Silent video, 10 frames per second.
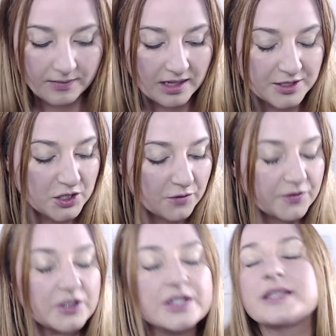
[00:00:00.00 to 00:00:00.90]
So
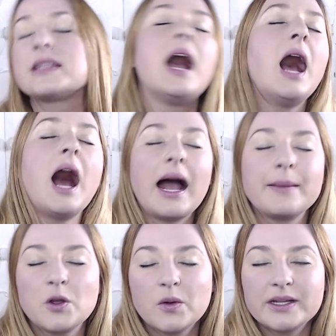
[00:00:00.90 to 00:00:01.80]
first,
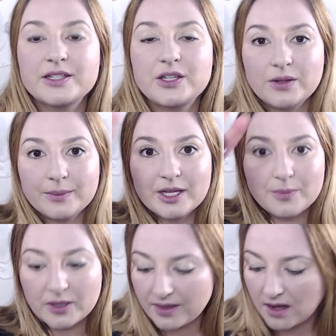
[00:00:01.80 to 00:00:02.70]
I'm going to I'm going
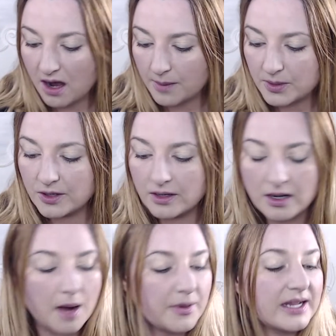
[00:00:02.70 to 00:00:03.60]
to put the copper
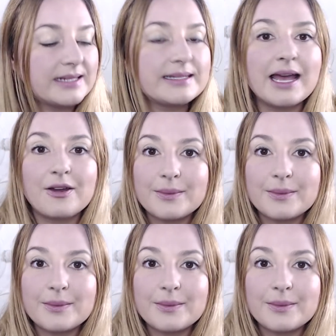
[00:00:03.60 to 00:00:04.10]
coppernite down.